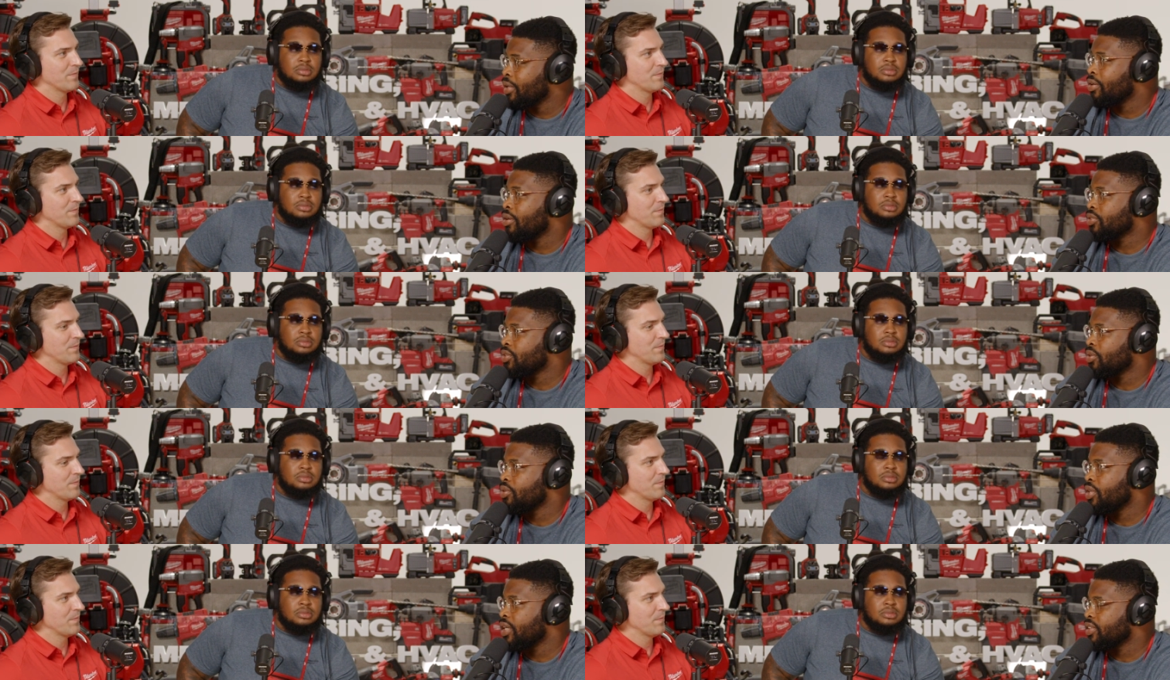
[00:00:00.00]
Speaker 1: and also
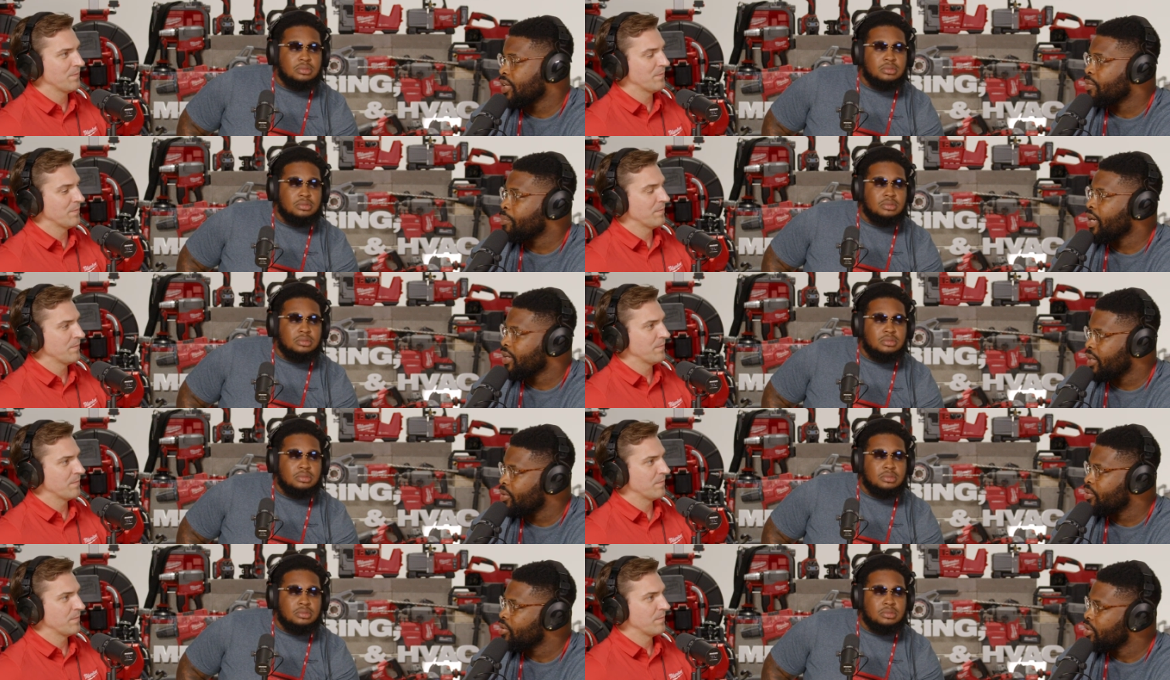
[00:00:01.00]
you guys have a pack
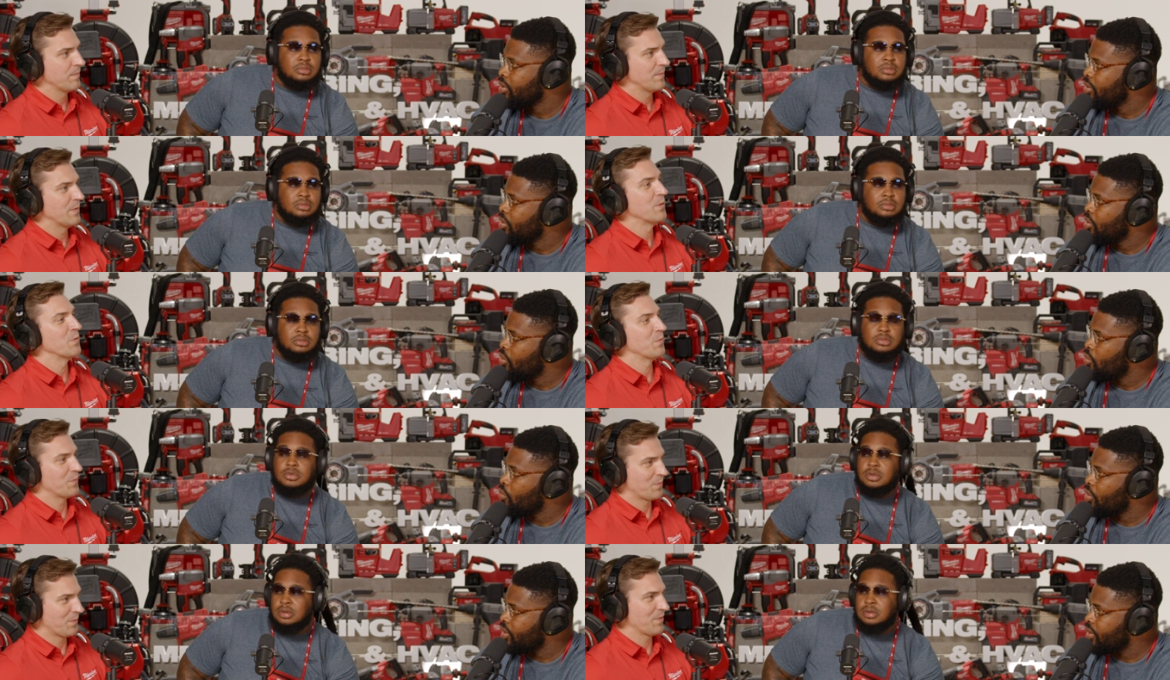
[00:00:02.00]
out
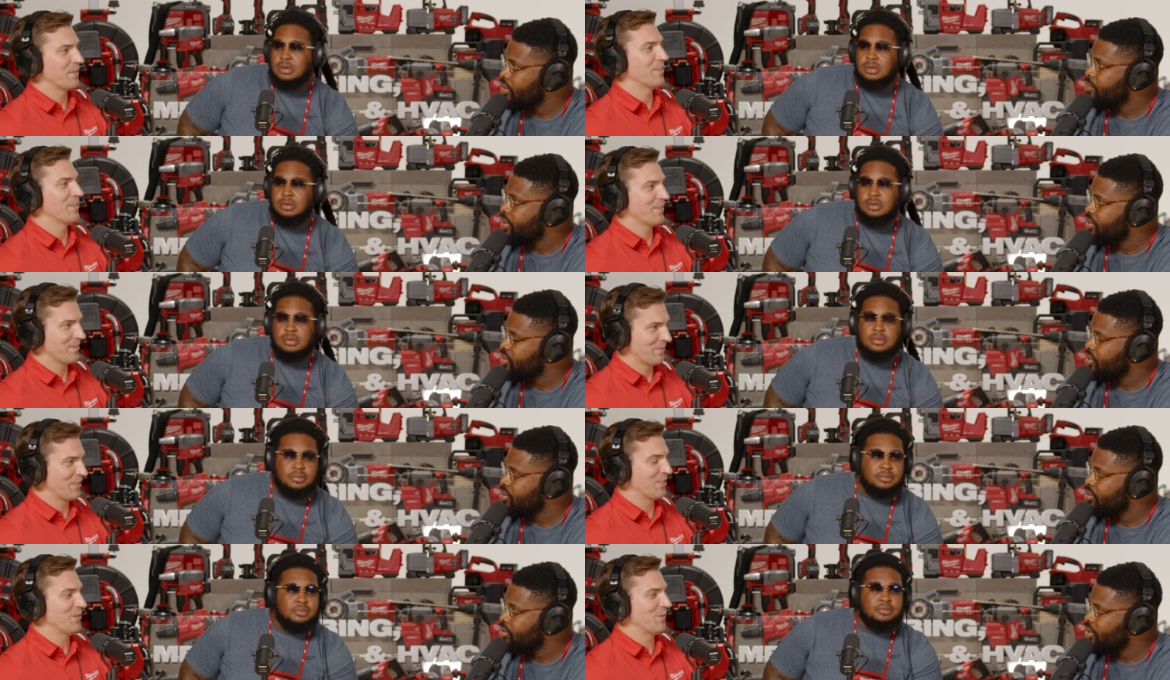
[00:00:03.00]
one a little bit so
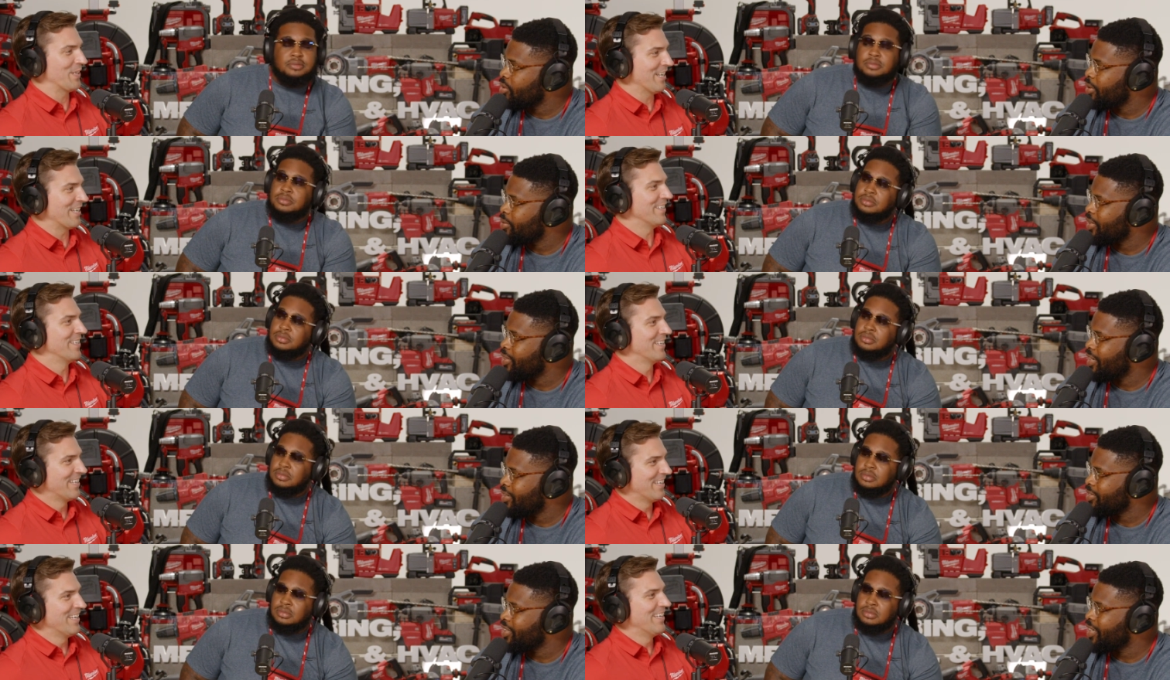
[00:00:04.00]
we do, a little yeah. bit about
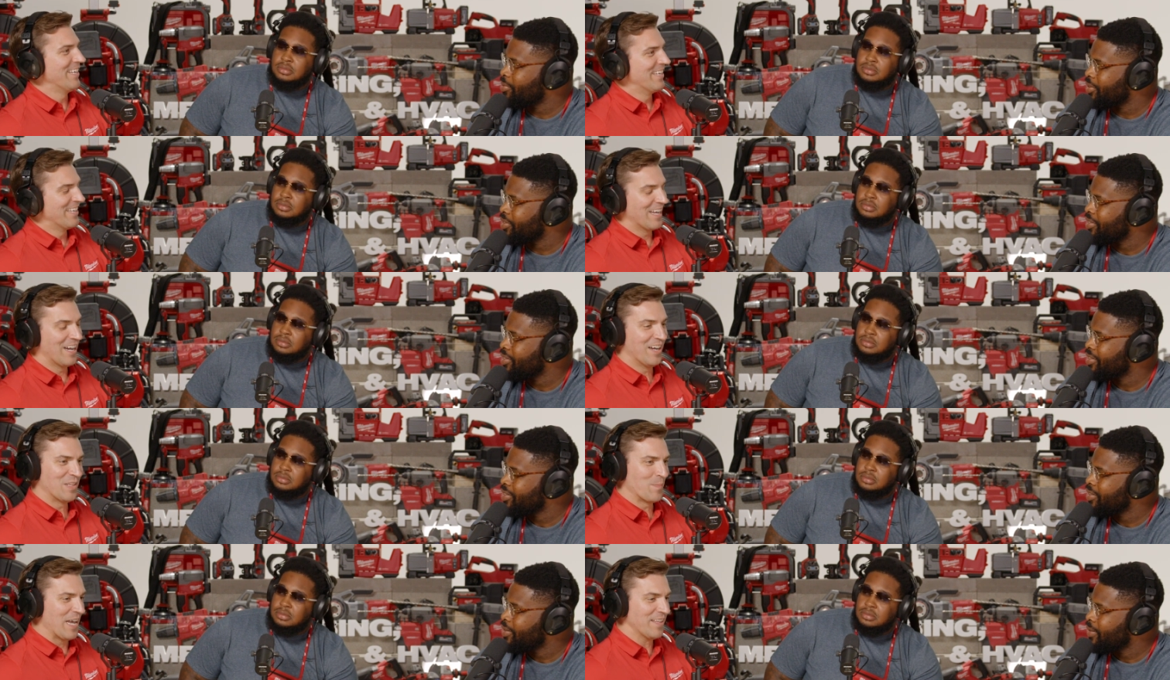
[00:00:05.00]
how's that one
Speaker 2: uh,
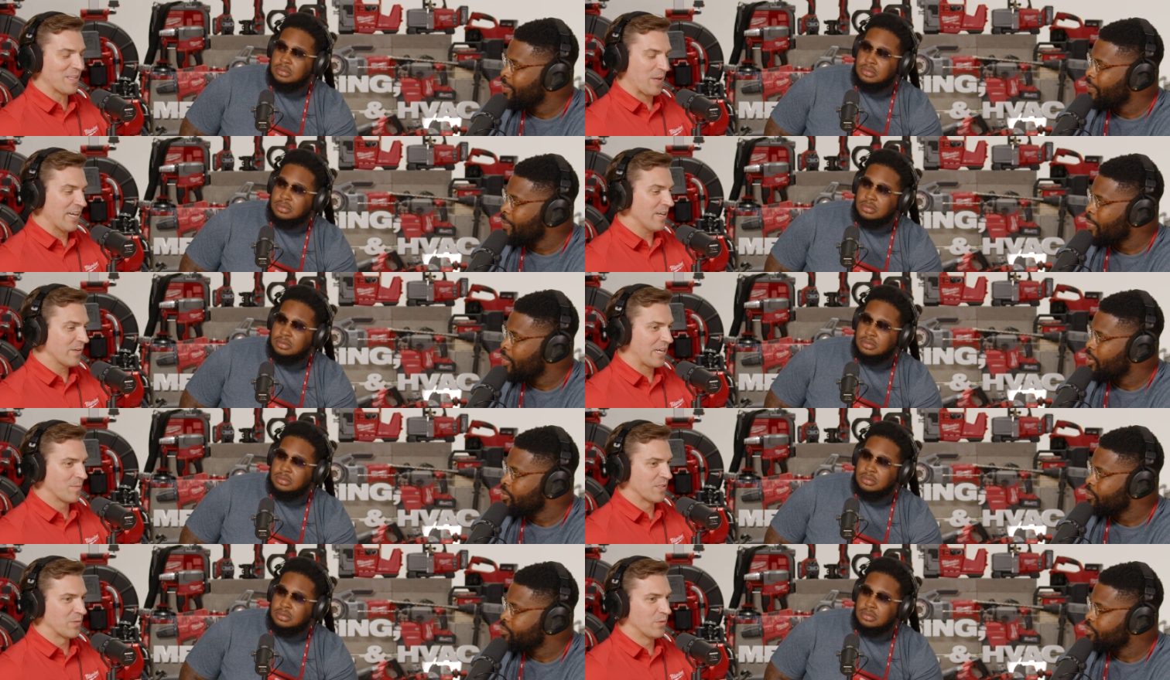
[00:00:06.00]
the pat the pack out
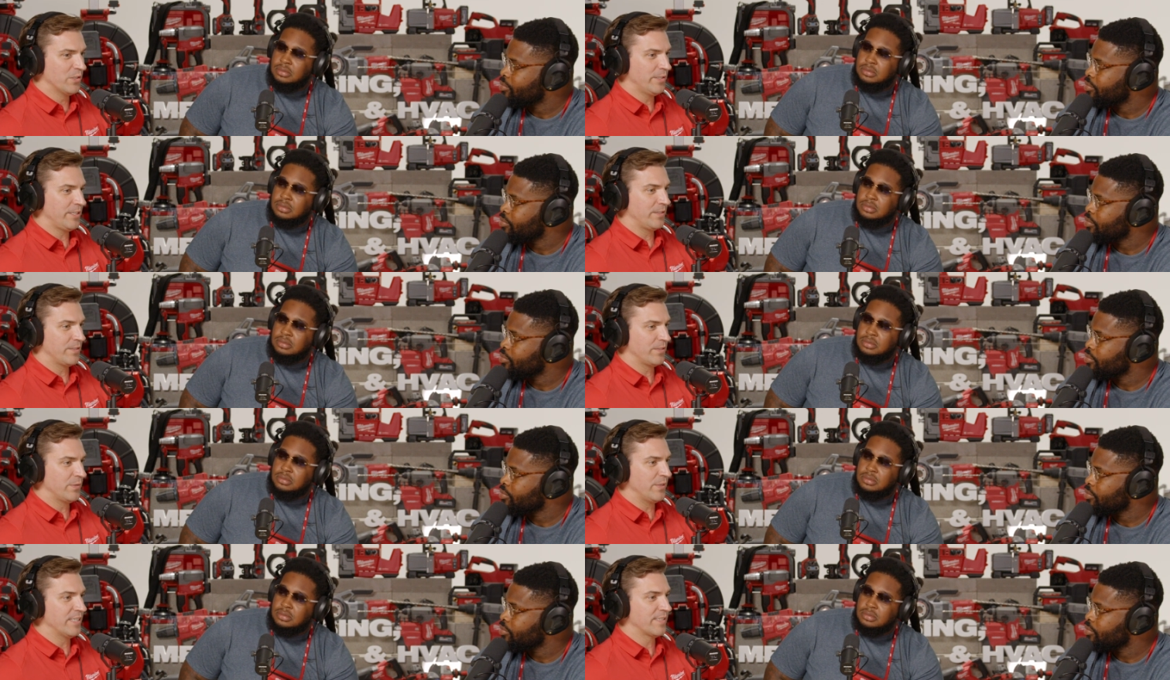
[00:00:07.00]
camera is a really
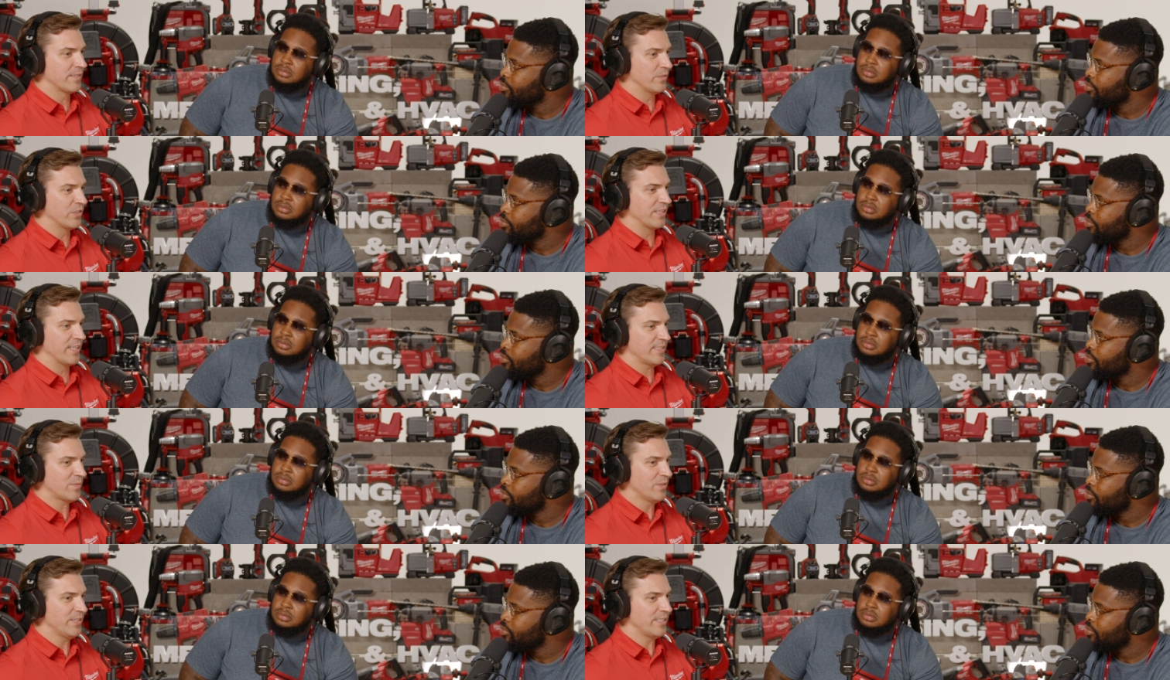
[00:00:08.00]
unique solution
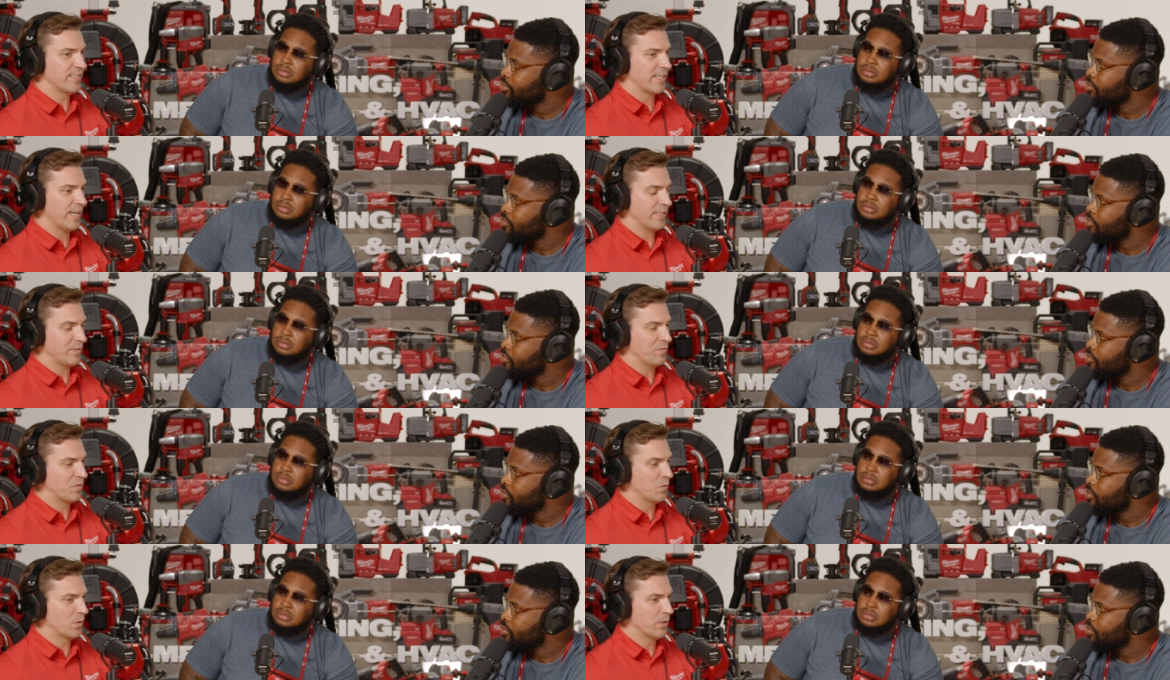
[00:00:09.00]
that's really designed
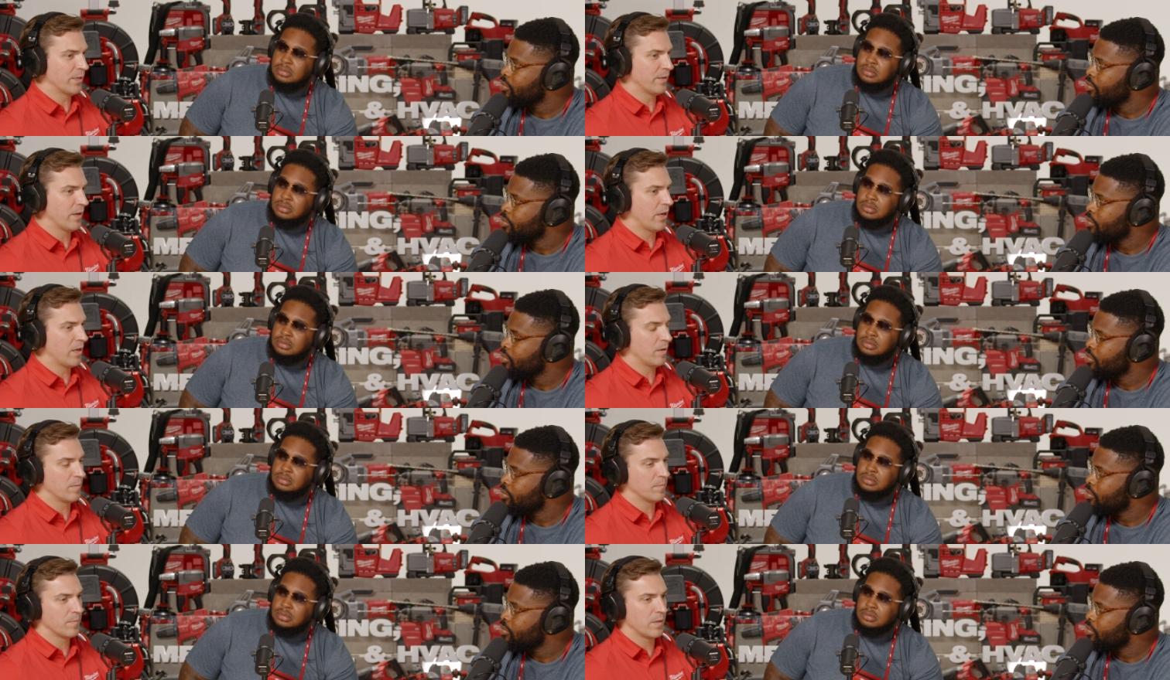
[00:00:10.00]
for
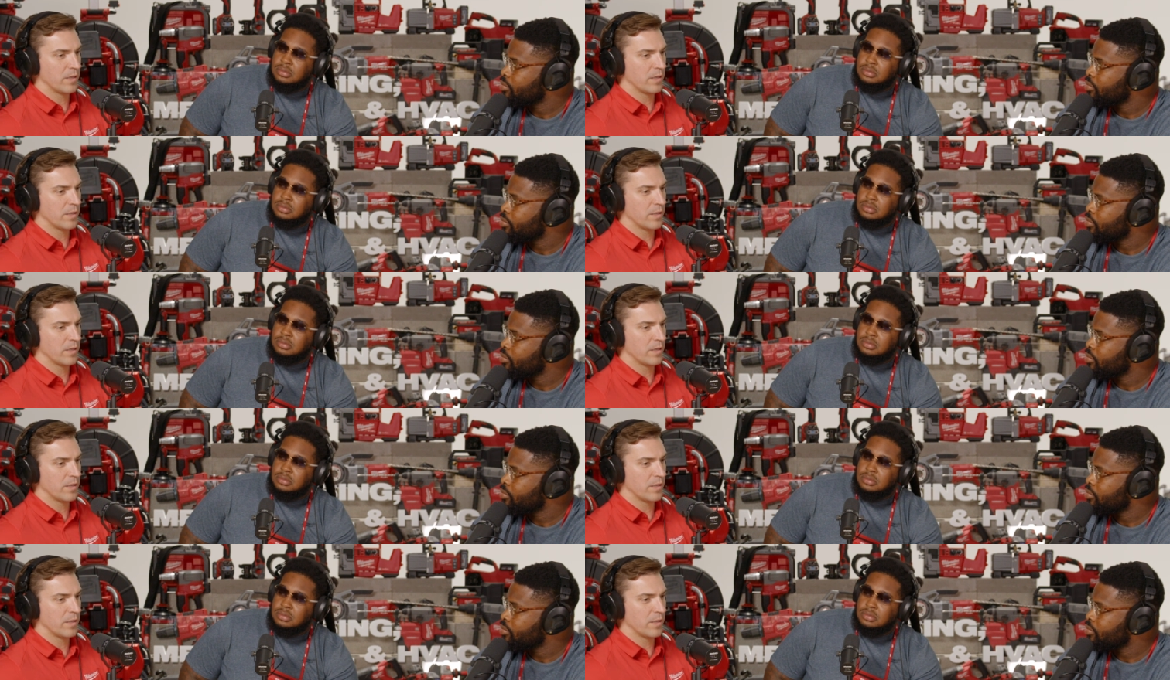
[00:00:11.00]
um,